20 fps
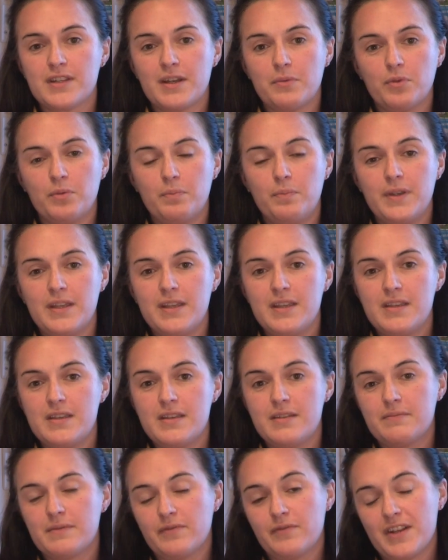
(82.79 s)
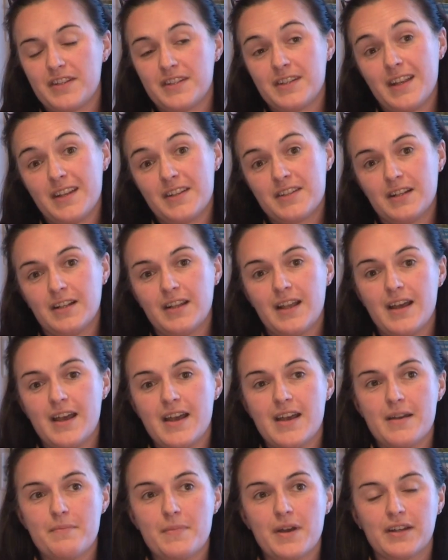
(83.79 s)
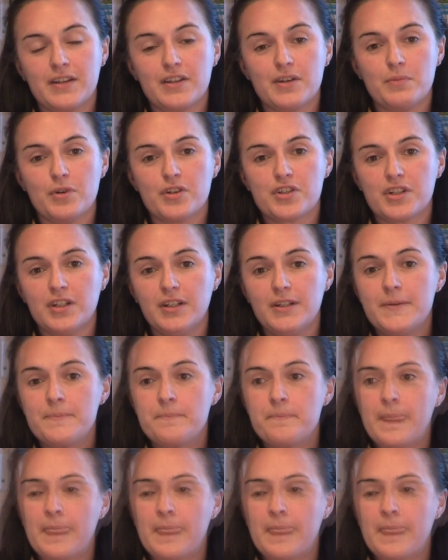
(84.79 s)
That would be residential and commercial.